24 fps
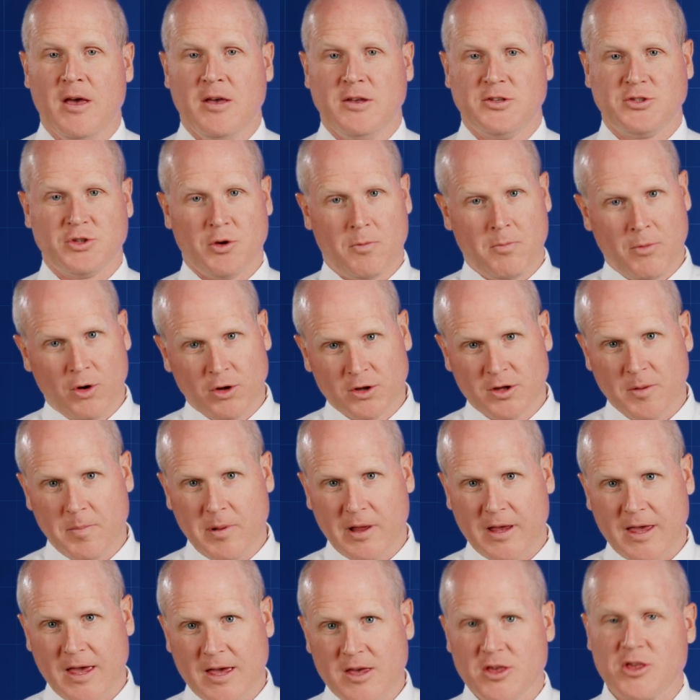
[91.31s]
So
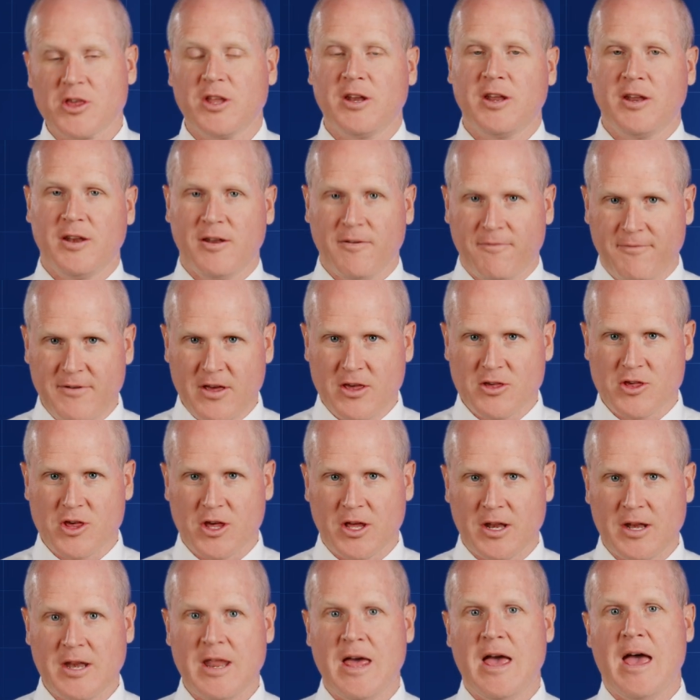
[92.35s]
multiplication and
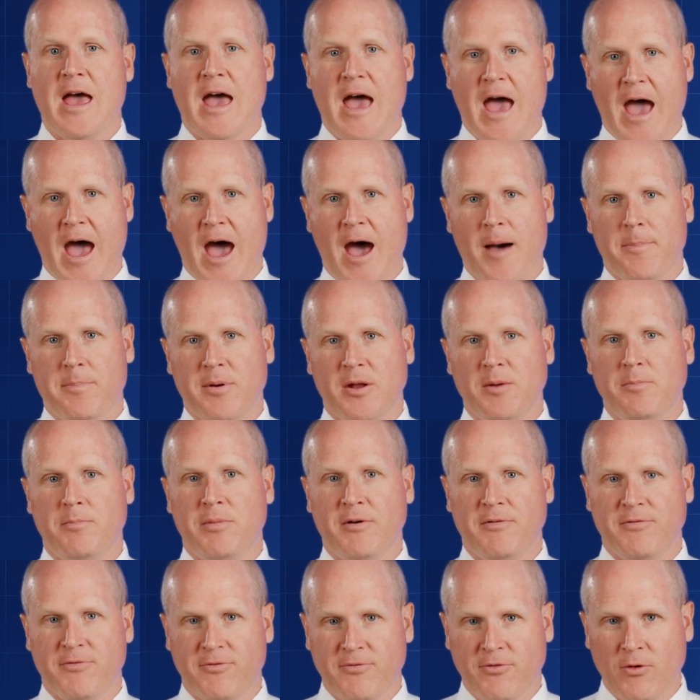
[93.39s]
division happen
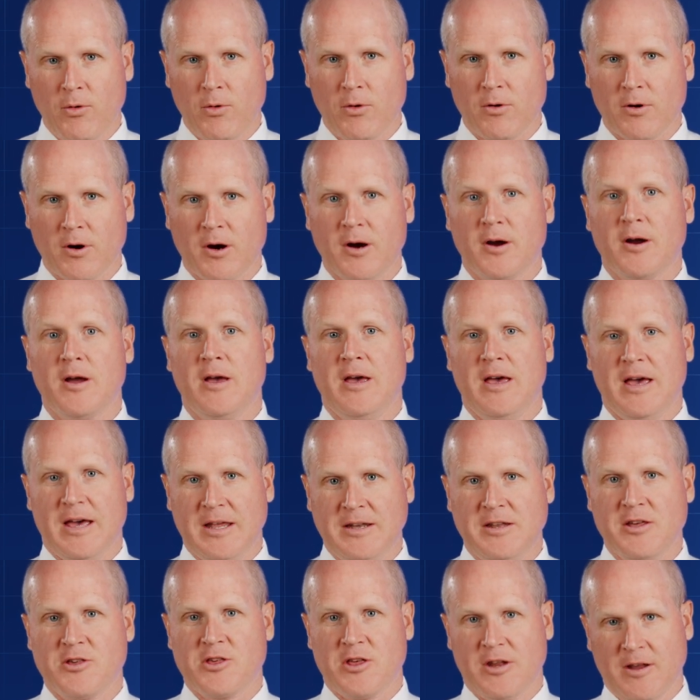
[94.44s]
before
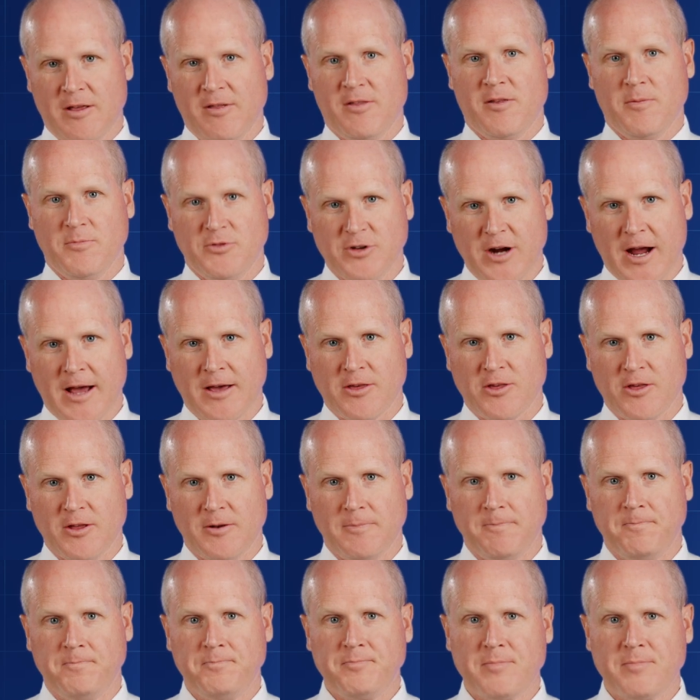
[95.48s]
addition and subtraction.